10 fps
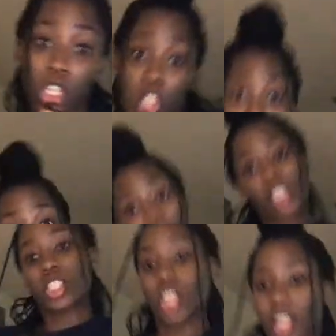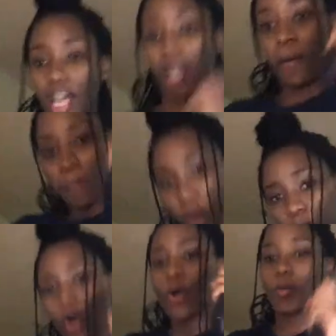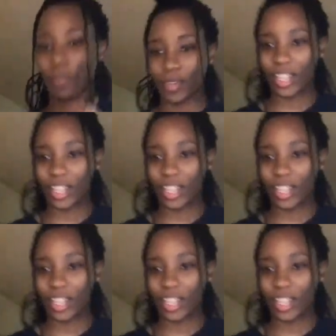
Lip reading: Shut up. Ooh,